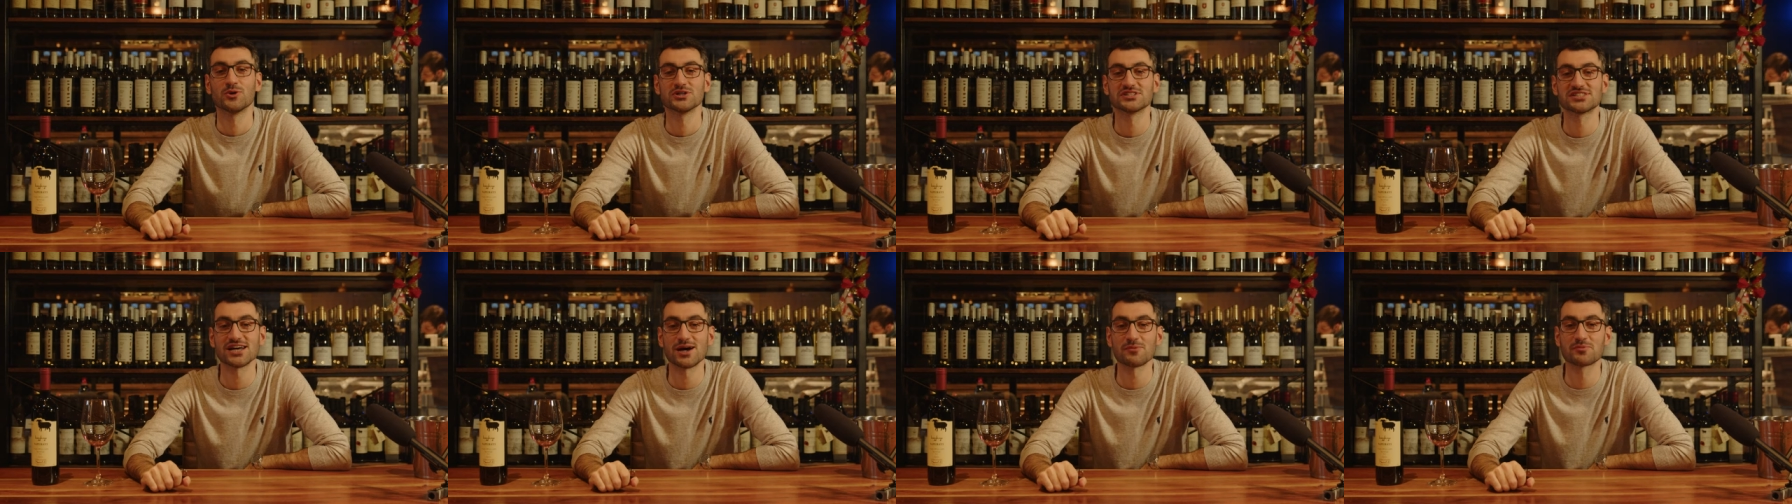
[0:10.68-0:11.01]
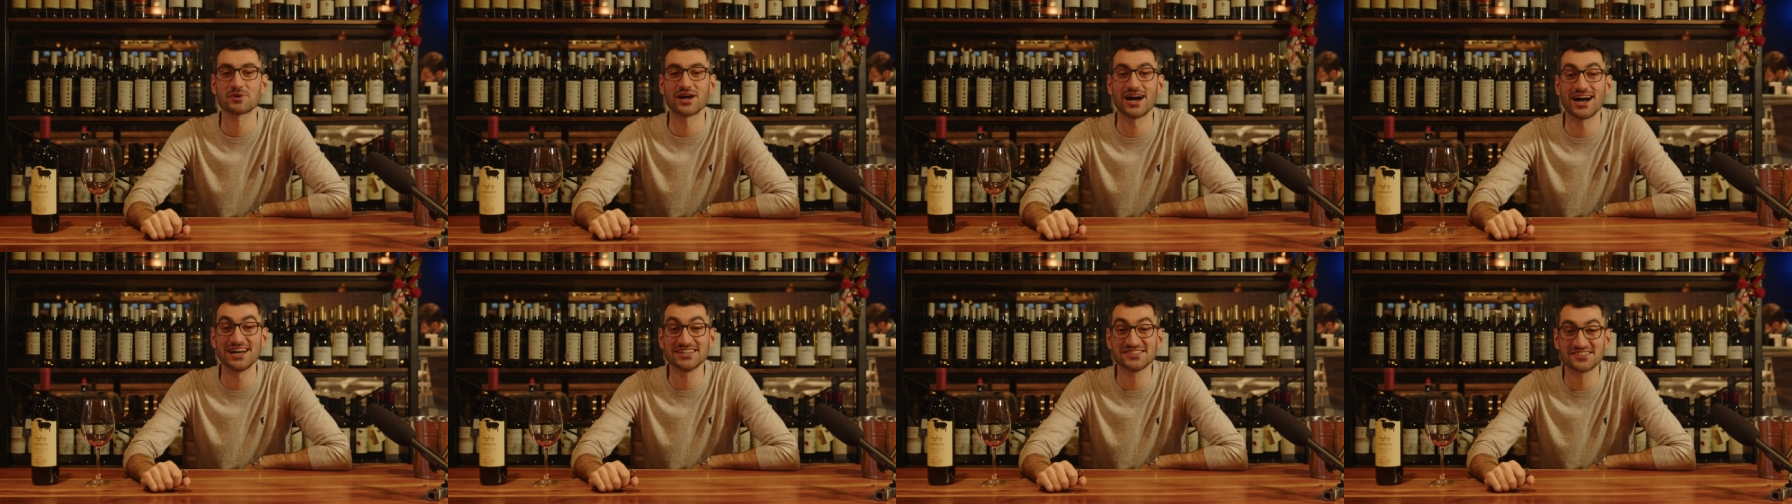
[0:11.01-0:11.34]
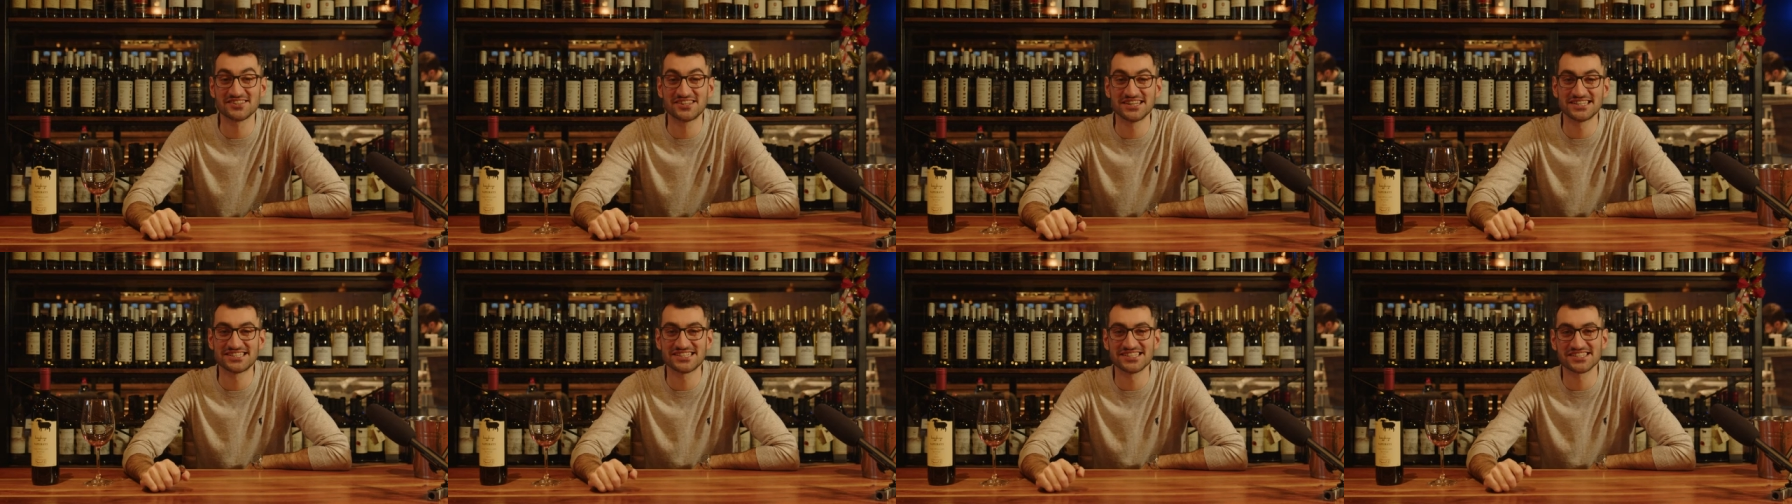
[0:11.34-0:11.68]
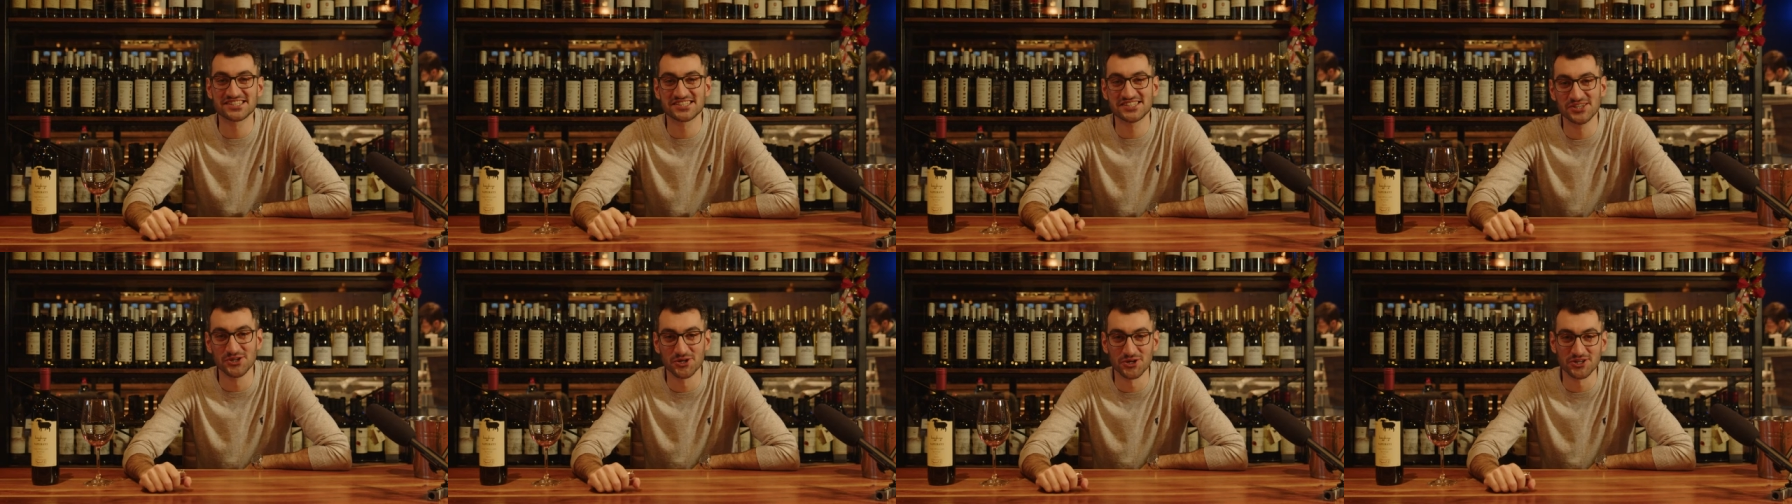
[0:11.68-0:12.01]
What's up guys, this is
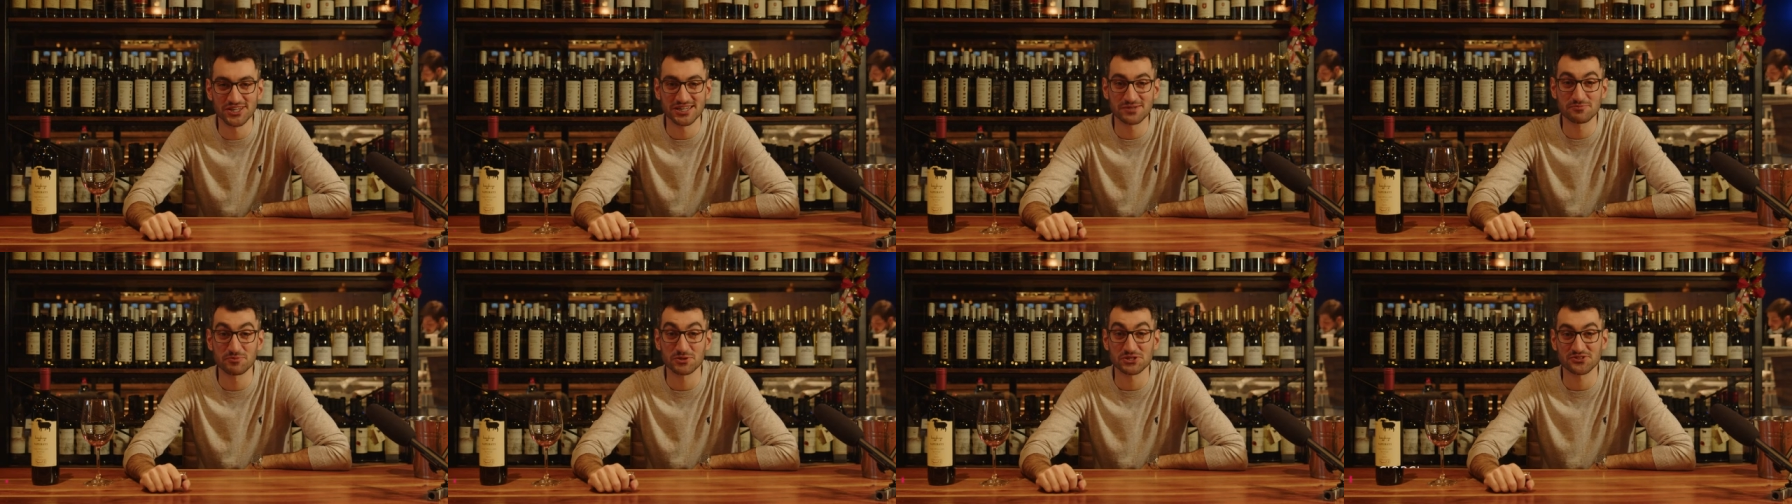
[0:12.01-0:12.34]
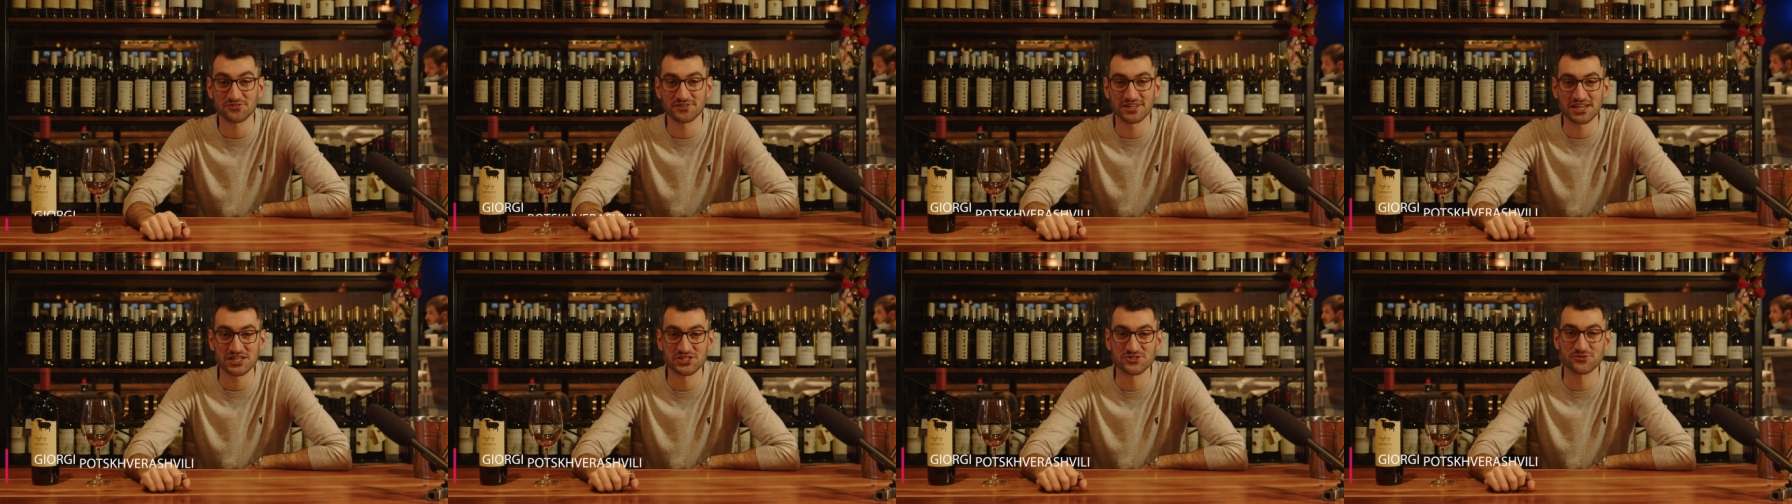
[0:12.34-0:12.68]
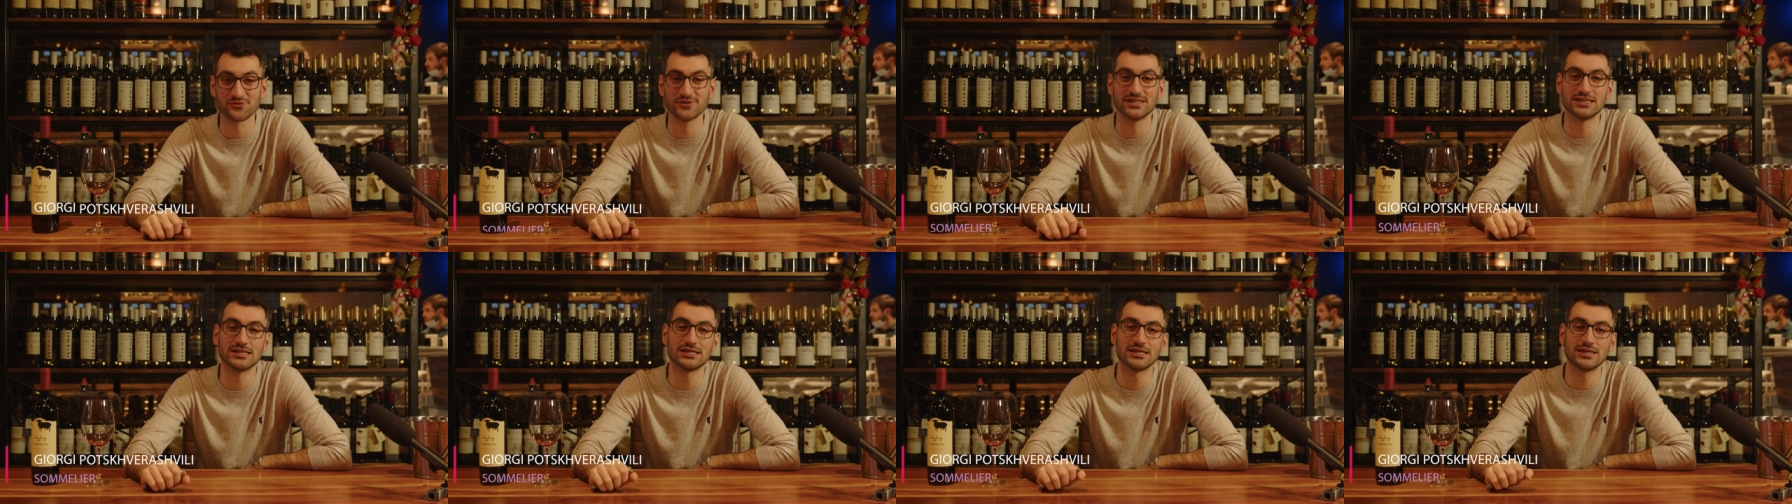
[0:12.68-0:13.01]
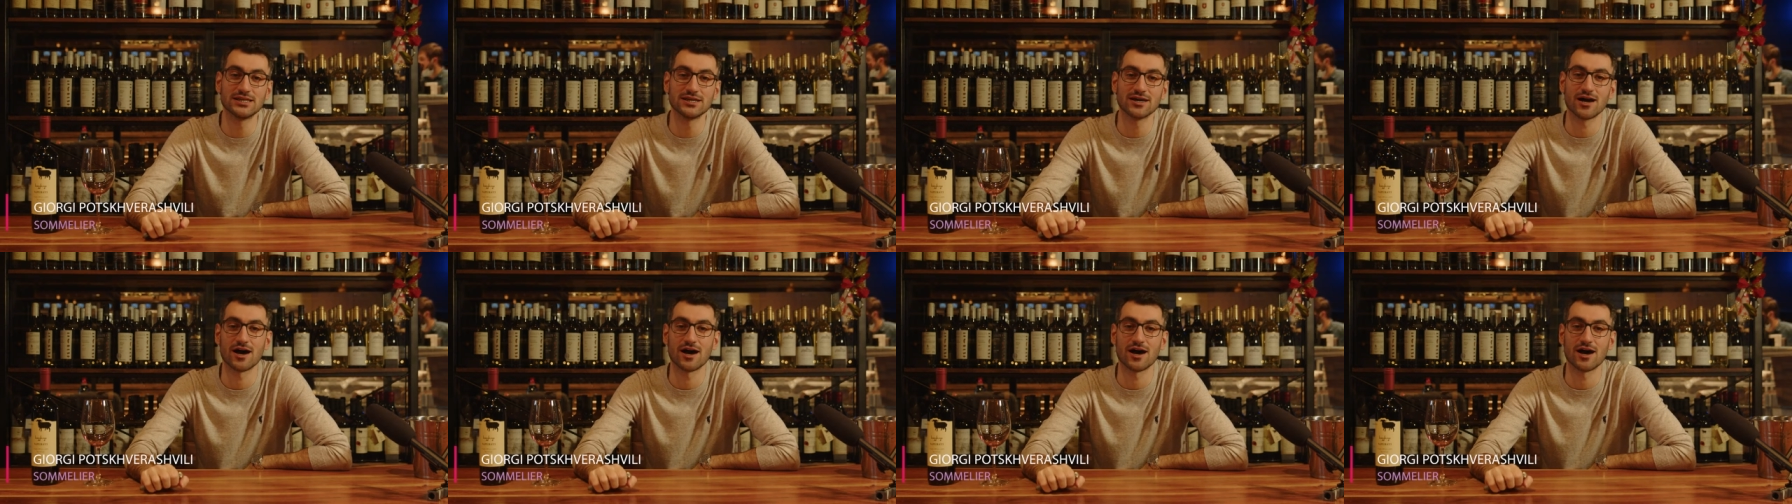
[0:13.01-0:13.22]
Georgi Potskharashvili,